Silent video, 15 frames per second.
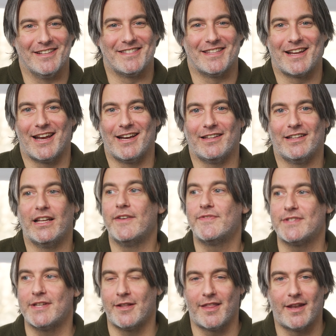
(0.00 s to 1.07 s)
Is the kind of
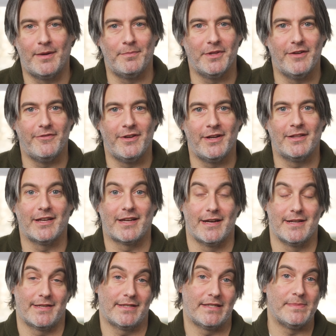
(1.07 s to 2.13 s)
lifestyle that I'm living, the
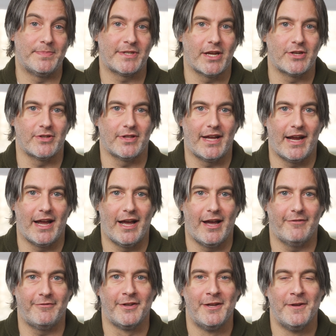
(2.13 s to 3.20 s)
kind of sleep schedule I
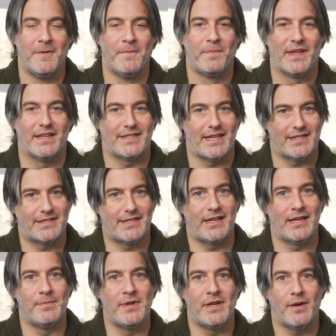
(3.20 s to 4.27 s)
have, is that
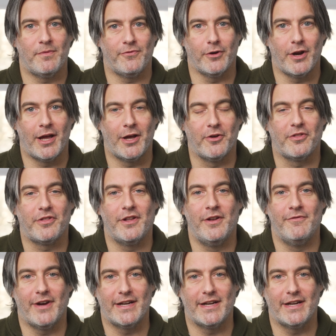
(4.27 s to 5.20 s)
setting me up for health and